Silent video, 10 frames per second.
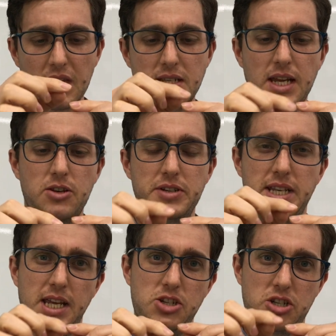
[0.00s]

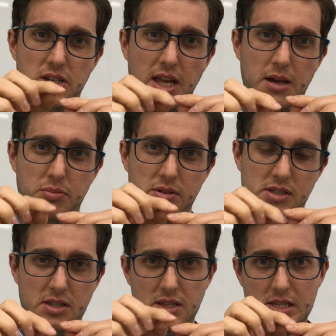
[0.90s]
degradation happens
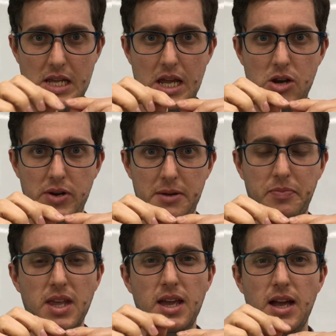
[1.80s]
in this area,
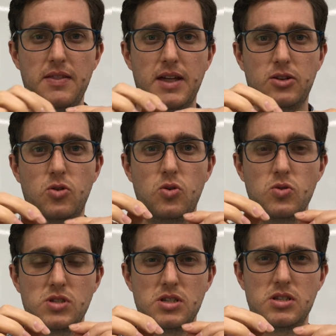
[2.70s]
and that
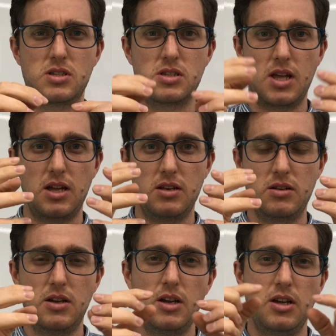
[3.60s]
causes then
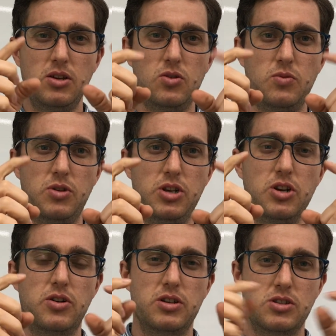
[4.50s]
your
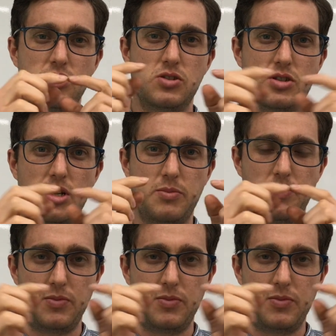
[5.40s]
neurons to stop